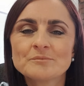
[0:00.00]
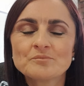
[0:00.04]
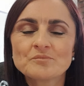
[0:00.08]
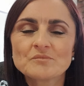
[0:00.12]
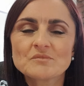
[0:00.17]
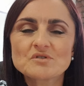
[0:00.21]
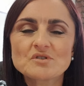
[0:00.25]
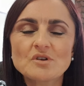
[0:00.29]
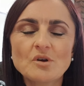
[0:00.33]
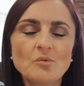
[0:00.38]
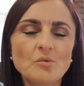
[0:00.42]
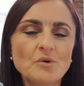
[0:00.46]

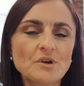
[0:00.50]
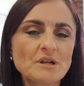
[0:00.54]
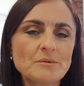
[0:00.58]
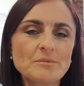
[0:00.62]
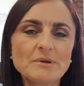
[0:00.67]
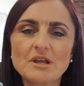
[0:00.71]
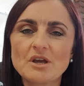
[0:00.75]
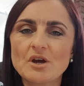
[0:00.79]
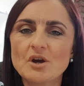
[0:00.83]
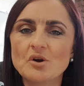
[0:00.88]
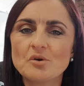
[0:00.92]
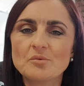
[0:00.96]
So I want to
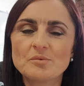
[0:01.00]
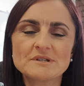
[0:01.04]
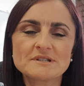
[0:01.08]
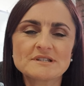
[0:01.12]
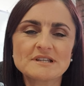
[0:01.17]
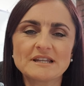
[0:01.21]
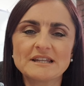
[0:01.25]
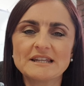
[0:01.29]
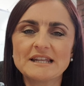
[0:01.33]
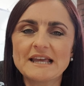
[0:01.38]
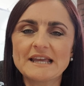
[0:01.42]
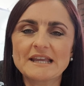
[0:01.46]
be open
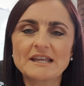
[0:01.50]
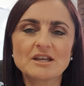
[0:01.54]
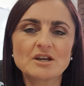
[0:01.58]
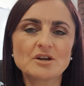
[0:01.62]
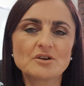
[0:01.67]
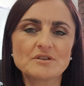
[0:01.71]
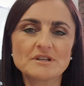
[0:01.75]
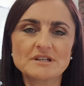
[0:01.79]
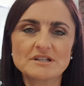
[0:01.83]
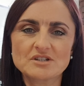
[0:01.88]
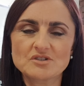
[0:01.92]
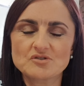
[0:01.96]
to letting go
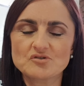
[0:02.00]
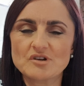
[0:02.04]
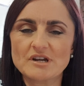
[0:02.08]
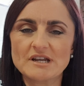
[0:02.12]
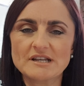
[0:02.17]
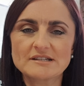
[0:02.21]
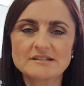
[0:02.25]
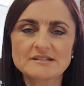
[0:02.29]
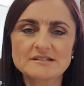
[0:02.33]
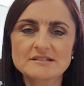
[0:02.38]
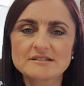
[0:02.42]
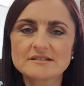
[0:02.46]
of this
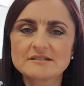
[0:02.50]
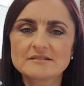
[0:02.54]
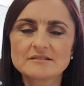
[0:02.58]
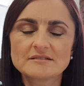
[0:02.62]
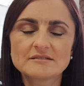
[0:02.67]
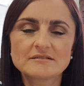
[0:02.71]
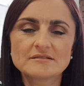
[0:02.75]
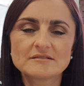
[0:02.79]
stress.